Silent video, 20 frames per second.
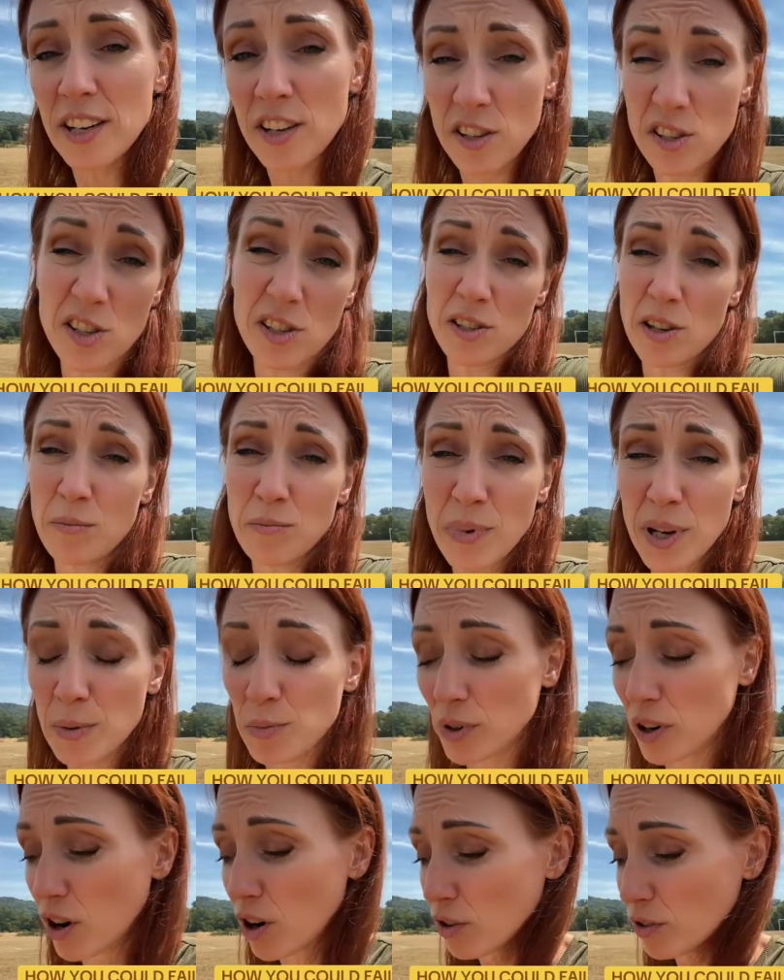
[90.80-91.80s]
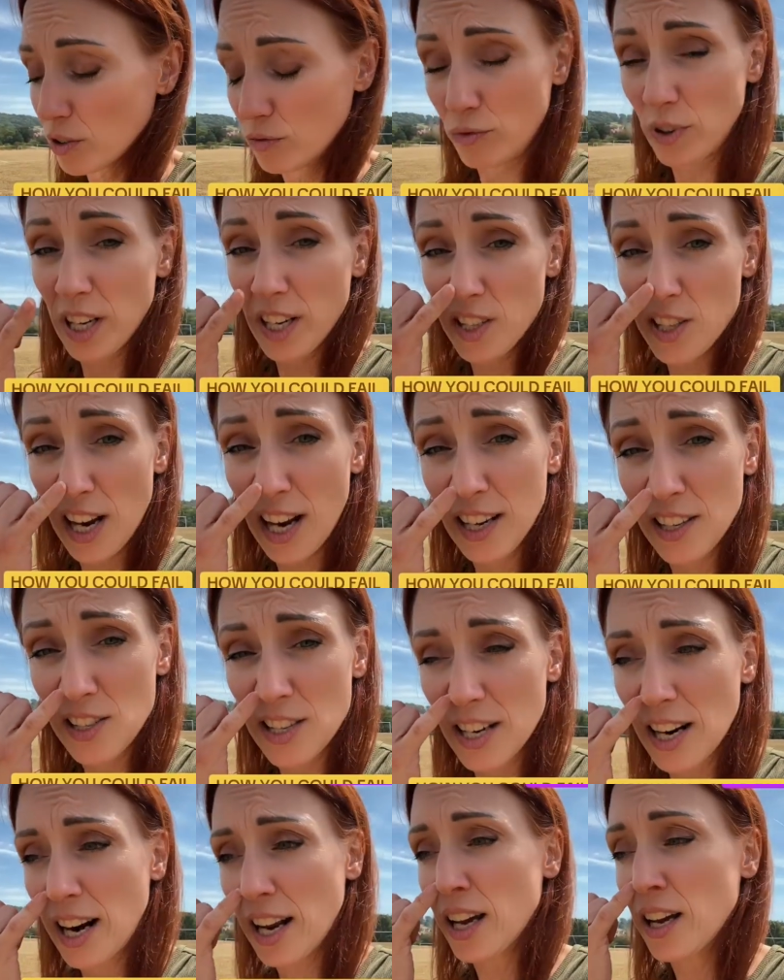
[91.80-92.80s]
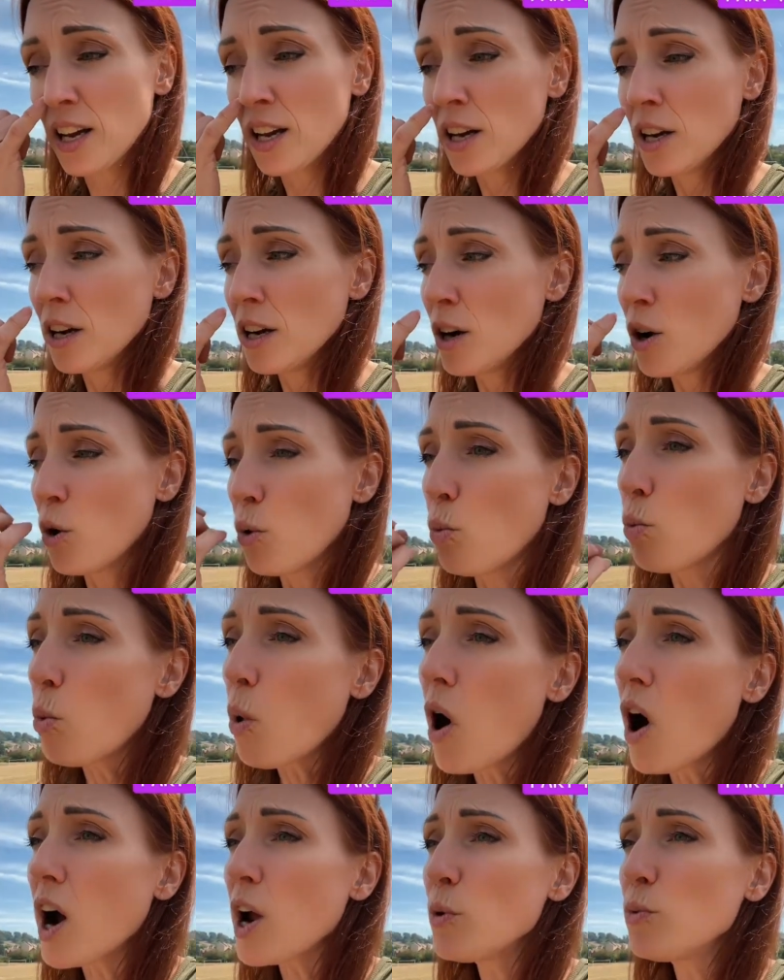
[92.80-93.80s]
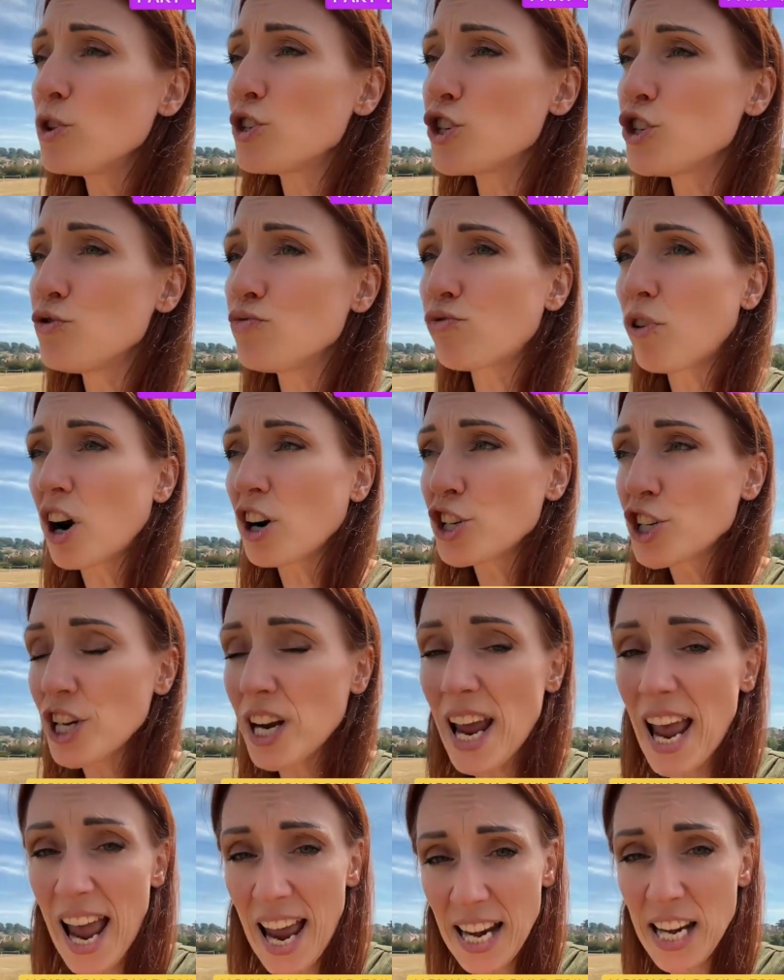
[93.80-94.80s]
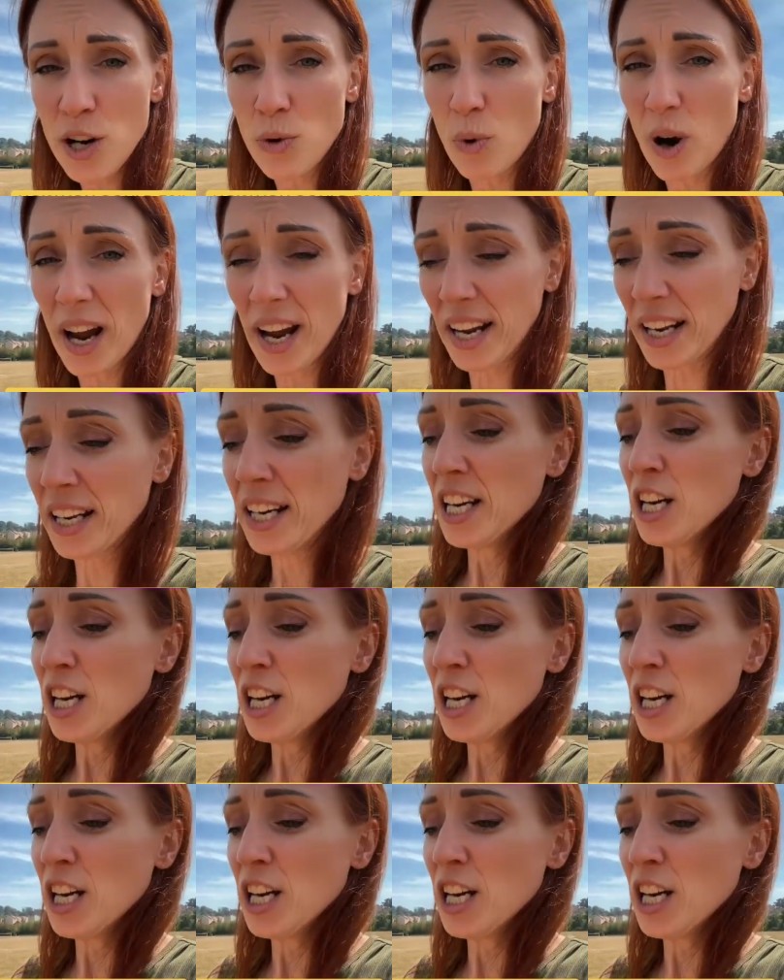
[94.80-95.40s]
some people are really talented at it, why would you rush it anyway?